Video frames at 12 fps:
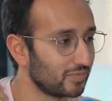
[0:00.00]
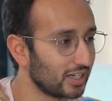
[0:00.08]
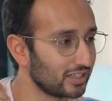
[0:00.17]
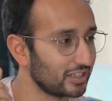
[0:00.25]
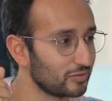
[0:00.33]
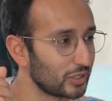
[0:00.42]

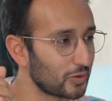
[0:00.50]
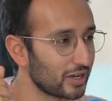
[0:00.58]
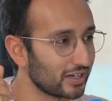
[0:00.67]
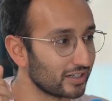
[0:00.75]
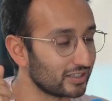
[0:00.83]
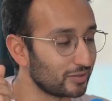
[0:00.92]
actually it'll be
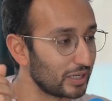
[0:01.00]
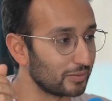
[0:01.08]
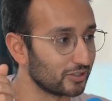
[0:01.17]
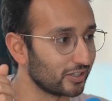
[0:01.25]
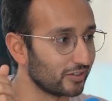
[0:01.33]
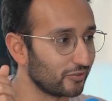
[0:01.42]
quite nice to be
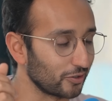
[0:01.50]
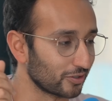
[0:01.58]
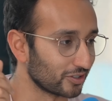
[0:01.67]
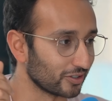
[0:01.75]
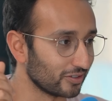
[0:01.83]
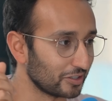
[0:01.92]
able to
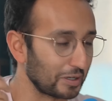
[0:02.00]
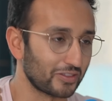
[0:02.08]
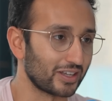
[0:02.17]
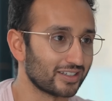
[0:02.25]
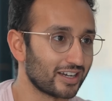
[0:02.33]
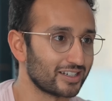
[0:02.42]
focus on doing
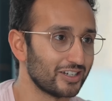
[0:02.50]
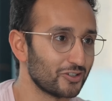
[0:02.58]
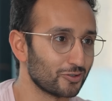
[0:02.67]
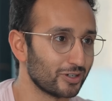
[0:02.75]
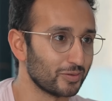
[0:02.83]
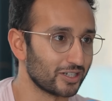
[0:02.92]
things I actually
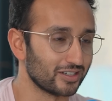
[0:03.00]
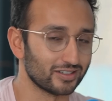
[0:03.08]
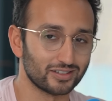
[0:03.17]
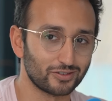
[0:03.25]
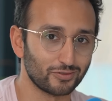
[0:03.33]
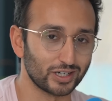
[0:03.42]
enjoy, which
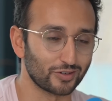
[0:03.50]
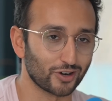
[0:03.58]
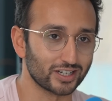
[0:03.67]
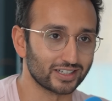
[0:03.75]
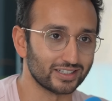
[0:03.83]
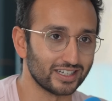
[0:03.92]
is reading,
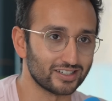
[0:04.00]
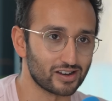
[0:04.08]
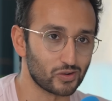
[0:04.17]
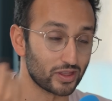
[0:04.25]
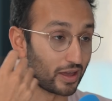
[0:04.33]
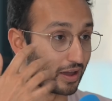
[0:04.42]
writing, and
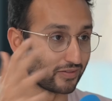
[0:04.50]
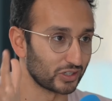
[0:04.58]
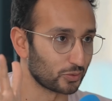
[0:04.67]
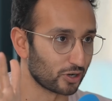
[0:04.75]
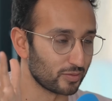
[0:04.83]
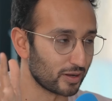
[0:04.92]
teaching without
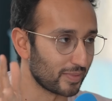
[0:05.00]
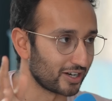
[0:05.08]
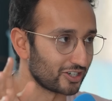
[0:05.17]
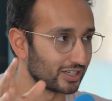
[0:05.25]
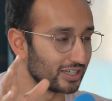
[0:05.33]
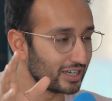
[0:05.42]
having to worry about managing a